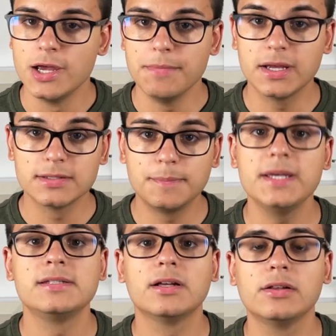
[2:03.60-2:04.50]
because
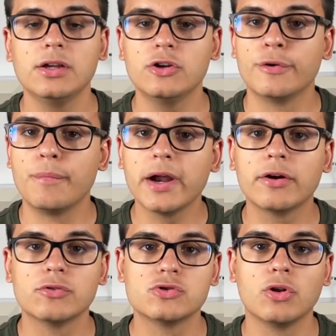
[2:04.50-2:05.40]
basically your
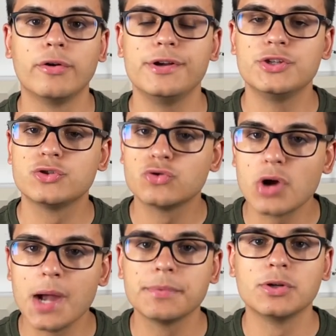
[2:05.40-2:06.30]
microcontroller is
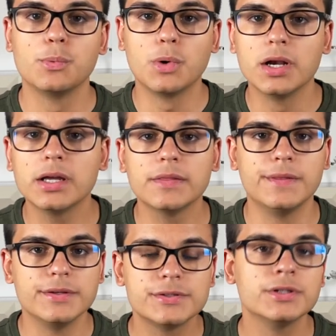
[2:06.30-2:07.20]
trapped running
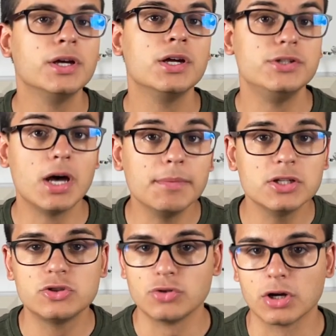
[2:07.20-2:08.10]
this dummy
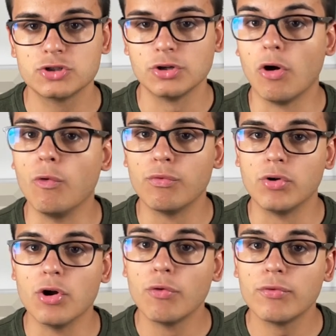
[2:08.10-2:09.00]
instruction over
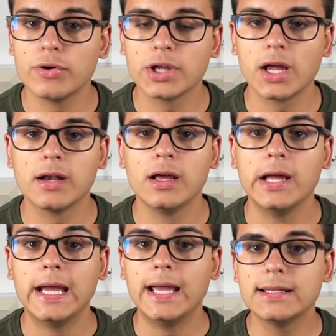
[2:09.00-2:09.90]
and over again
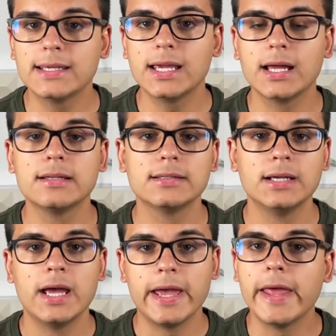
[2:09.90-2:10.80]
and can't
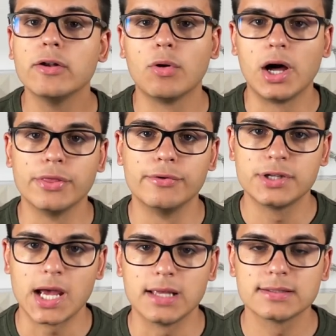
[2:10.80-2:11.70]
handle other
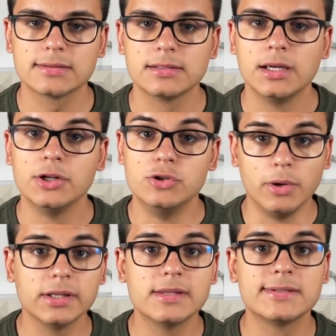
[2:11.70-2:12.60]
tasks
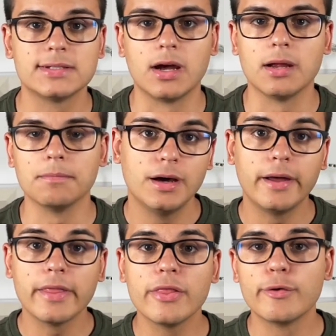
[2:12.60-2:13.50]
during this time.
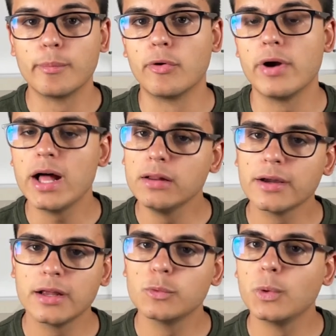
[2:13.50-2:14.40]
Another more
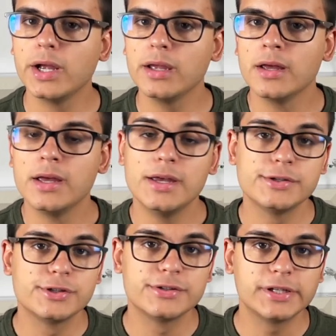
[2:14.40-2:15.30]
elegant way
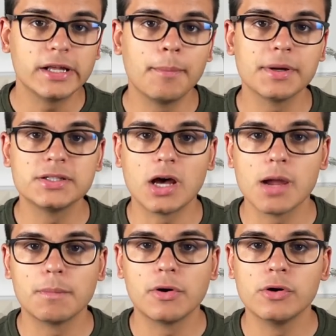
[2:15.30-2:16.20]
is to set up a
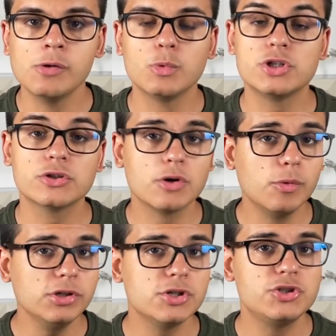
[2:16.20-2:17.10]
timer which is
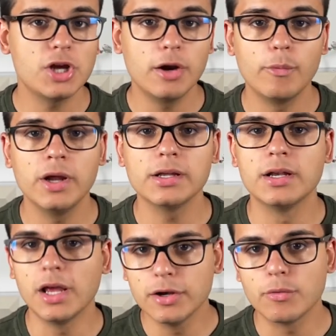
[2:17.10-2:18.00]
going to generate an
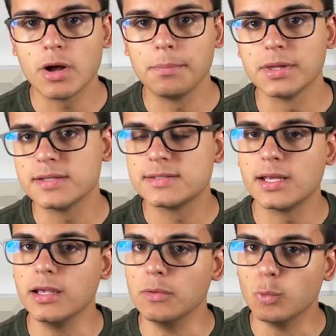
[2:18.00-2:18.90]
interrupt let's
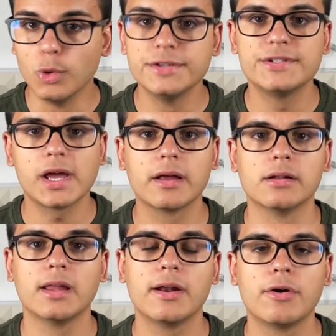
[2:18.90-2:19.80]
say one second
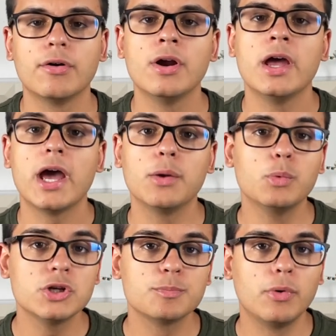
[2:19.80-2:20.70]
later at
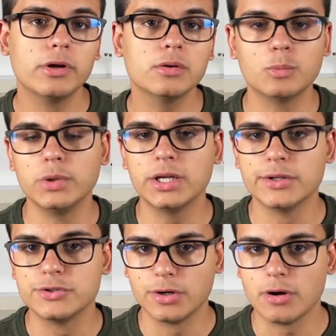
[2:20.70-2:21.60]
which point we
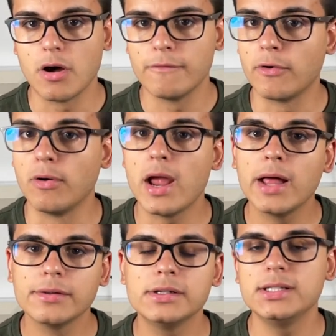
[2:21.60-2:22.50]
can turn off our
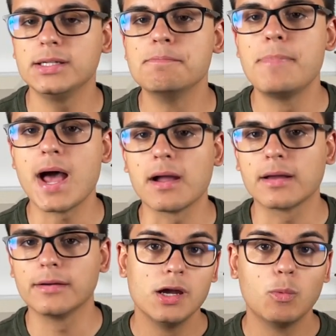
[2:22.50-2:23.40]
LED
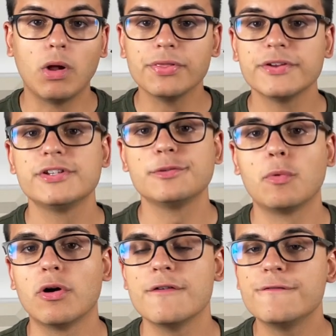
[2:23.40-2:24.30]
back. While this is
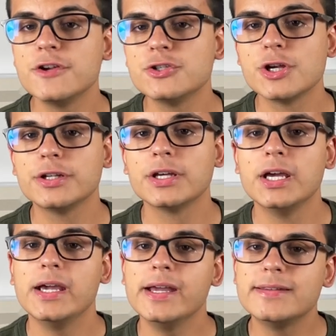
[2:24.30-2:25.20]
more efficient
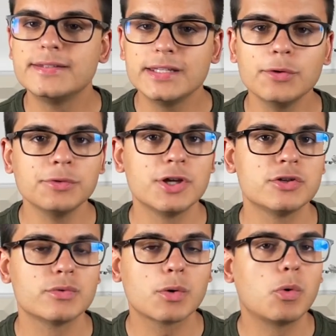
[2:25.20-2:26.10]
it still
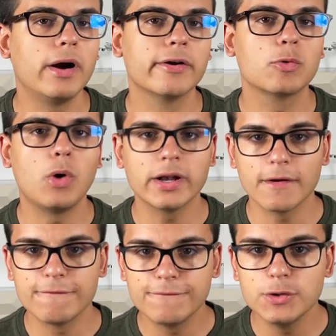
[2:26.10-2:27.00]
does require quite a
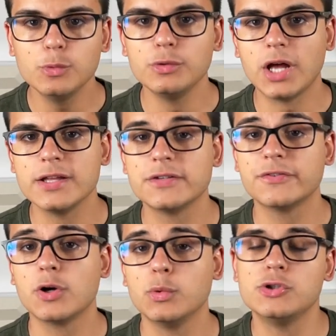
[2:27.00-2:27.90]
few lines of
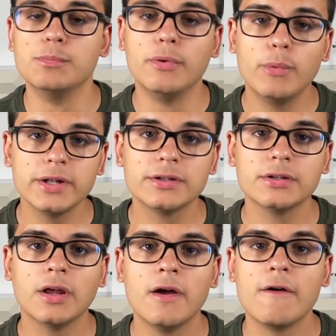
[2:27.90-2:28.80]
code to be
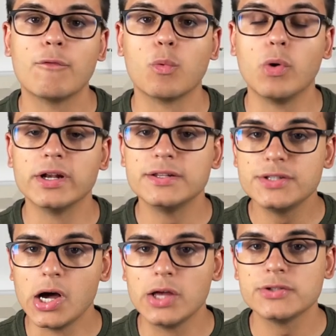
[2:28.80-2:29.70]
written for what it
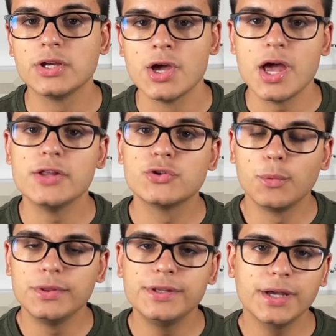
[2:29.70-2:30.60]
does. And so
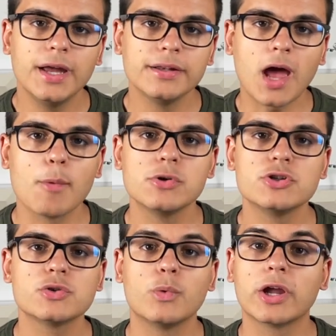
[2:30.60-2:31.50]
in the end, I would
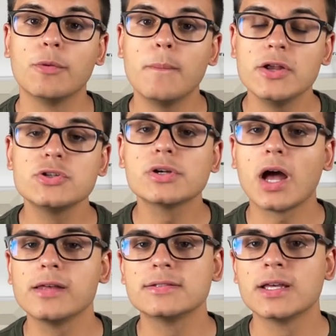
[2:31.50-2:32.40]
just recommend you
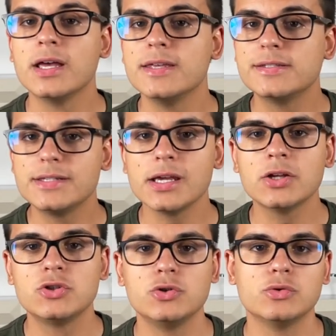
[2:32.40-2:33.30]
guys
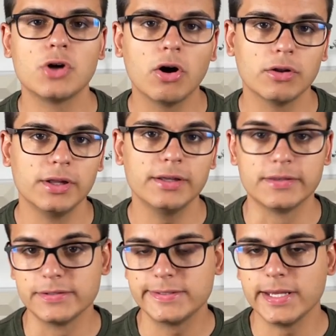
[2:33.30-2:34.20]
stick to toggling
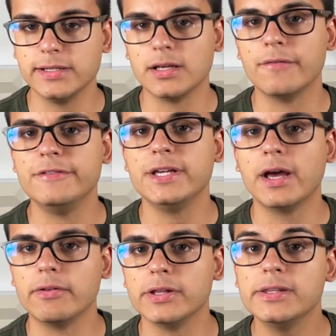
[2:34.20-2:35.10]
the state of the
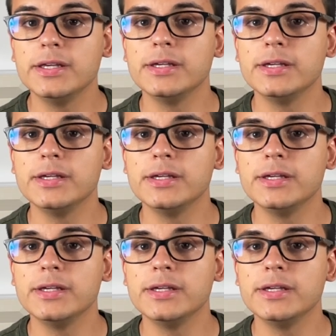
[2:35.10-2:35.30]
LED.